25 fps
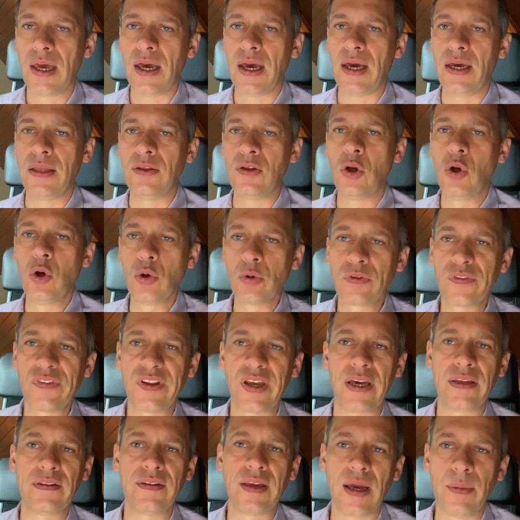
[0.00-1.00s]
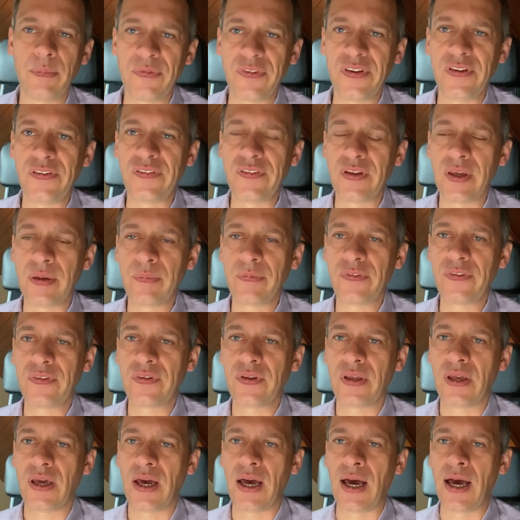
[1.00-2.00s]
And alongside DAM
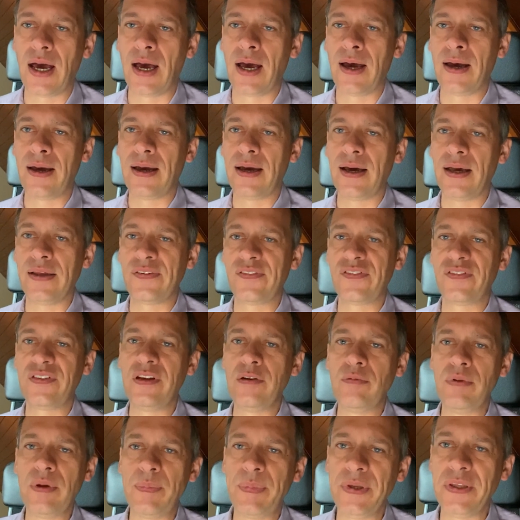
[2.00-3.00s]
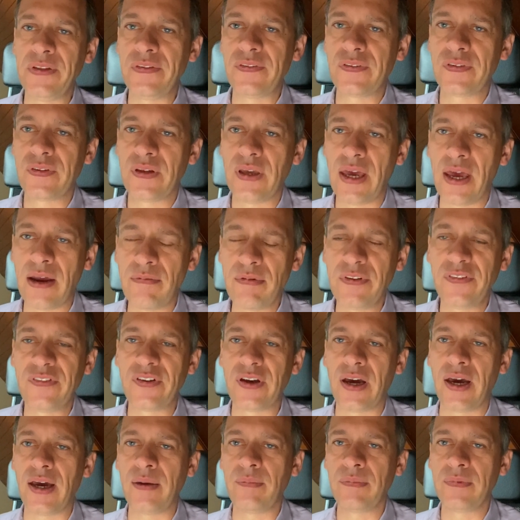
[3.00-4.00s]
systems, I still repeat every
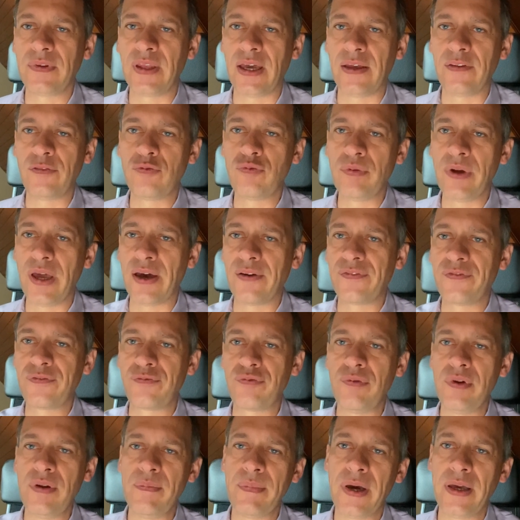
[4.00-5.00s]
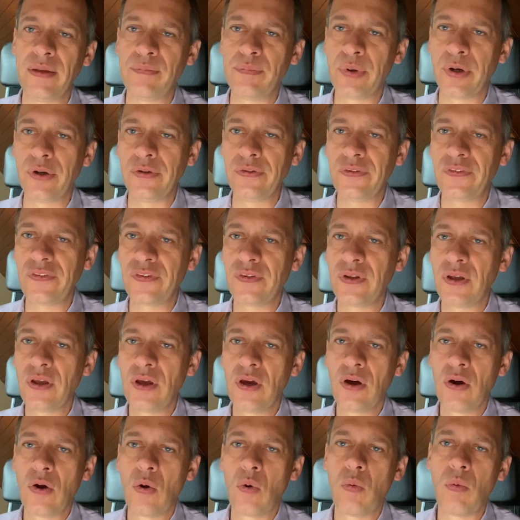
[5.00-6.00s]
time that we have 3 main points.
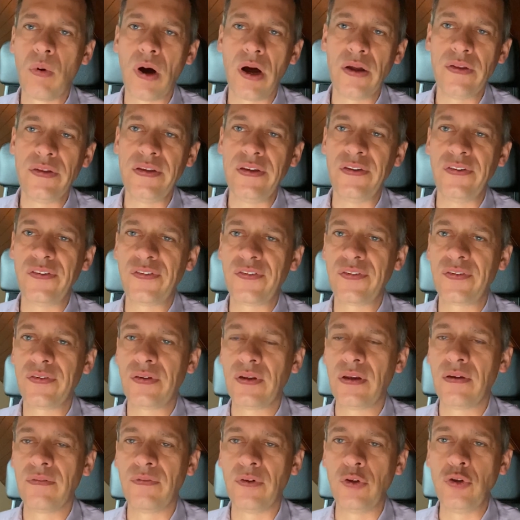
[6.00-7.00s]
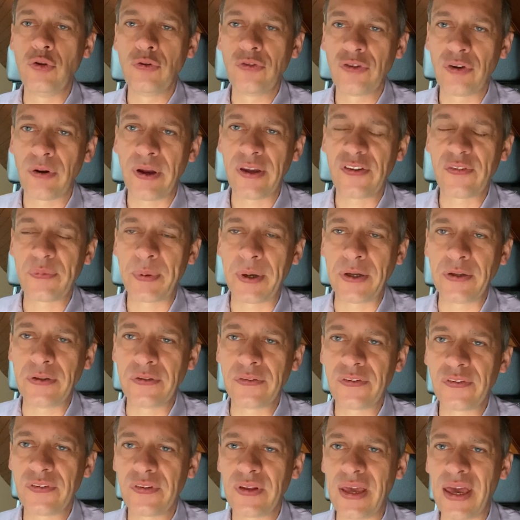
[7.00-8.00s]
One is the user
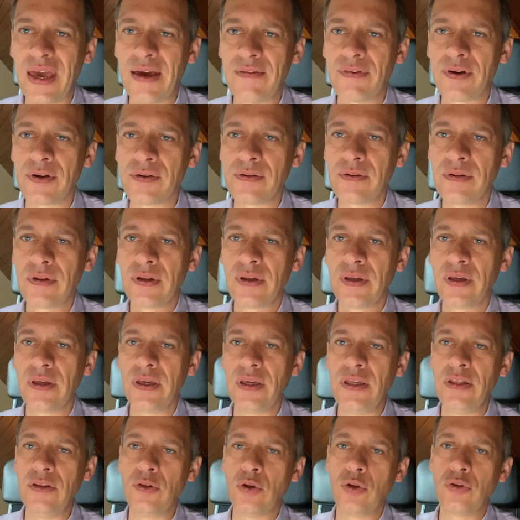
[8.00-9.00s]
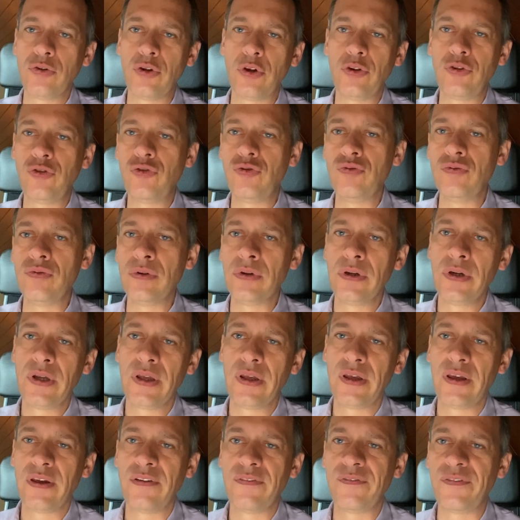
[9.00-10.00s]
experience in order to
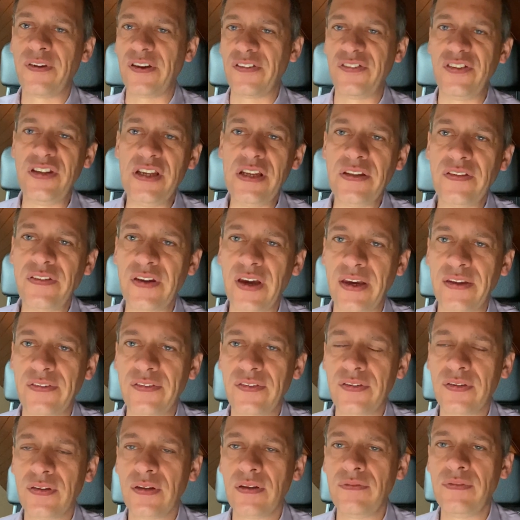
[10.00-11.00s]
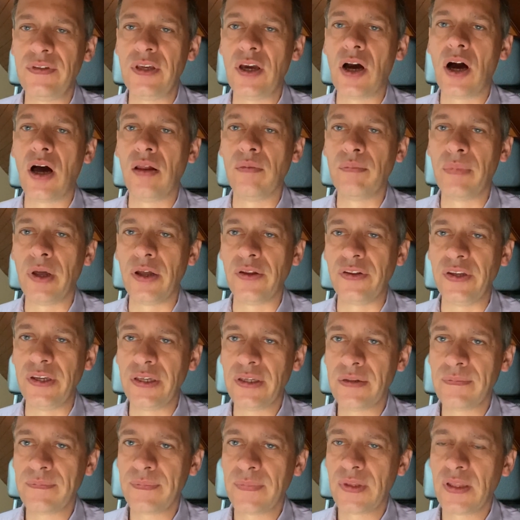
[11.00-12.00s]
facilitate the
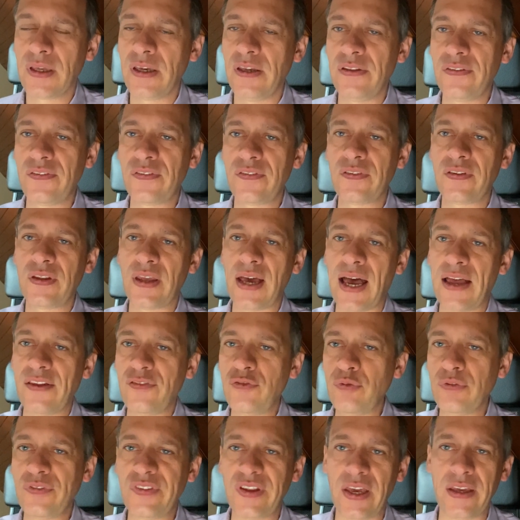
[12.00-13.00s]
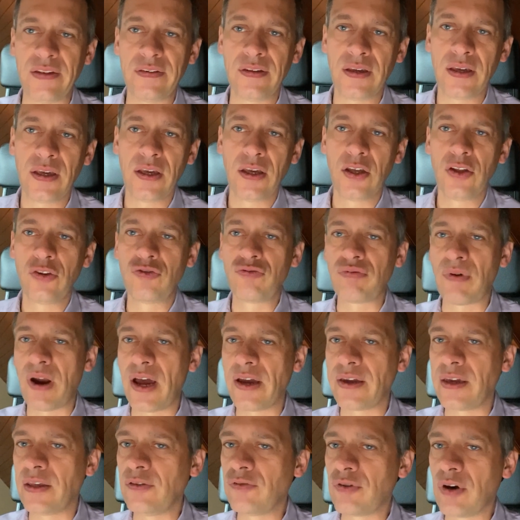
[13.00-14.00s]
onboarding. It's, as you said,
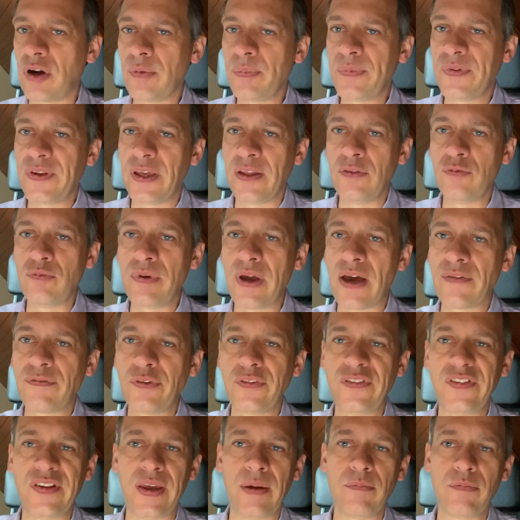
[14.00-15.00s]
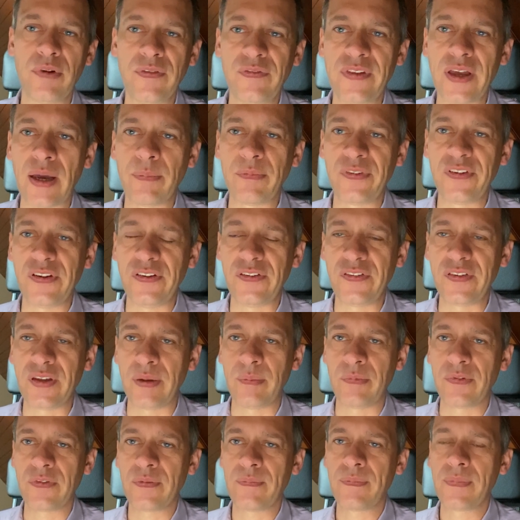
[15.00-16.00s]
drag and drop, and we have the same with DAM
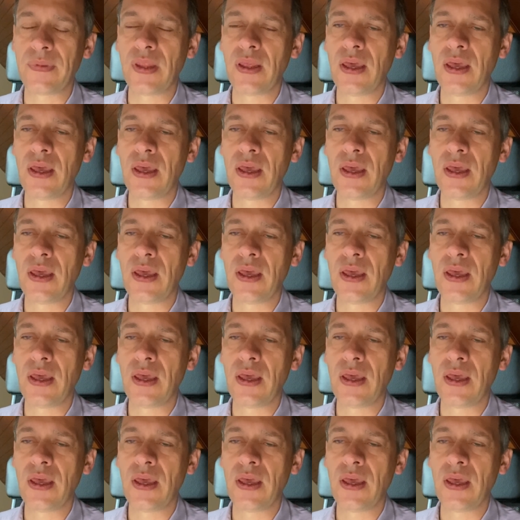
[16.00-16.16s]
systems.